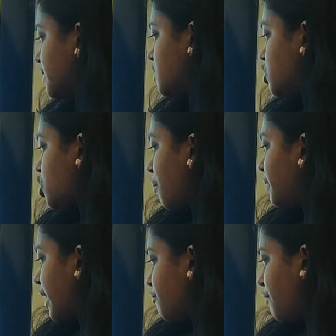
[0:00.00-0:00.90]
is top
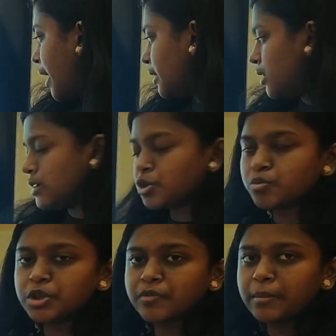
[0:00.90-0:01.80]
10 finalists,
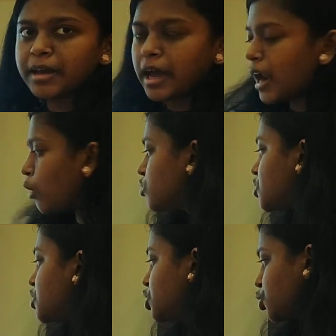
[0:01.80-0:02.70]
which will be announced
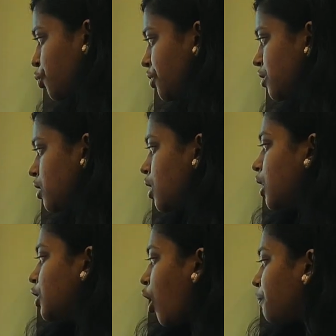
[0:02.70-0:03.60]
in June.
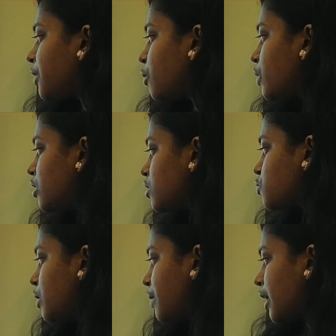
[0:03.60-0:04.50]
Top 3 winners
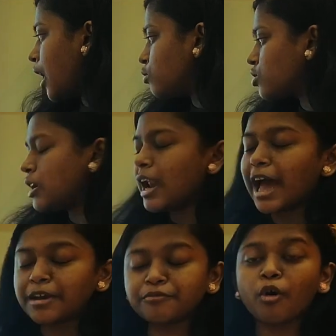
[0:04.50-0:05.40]
will be announced
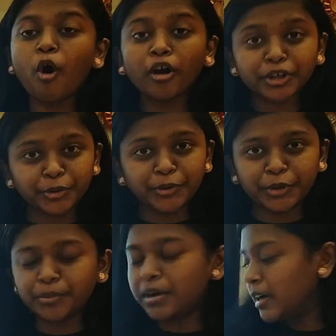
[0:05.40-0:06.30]
live on
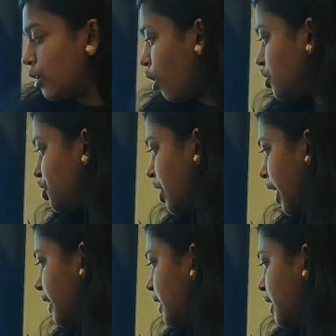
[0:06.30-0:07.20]
YouTube on
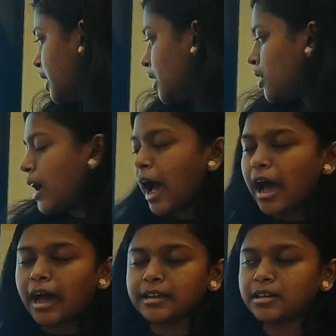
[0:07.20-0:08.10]
July.
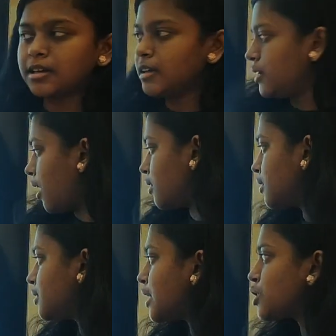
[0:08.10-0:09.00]
And yeah,
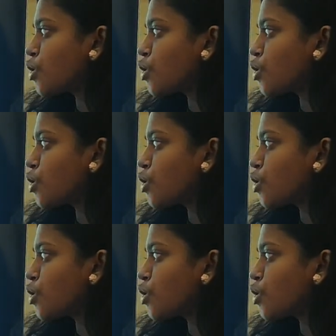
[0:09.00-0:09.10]
that's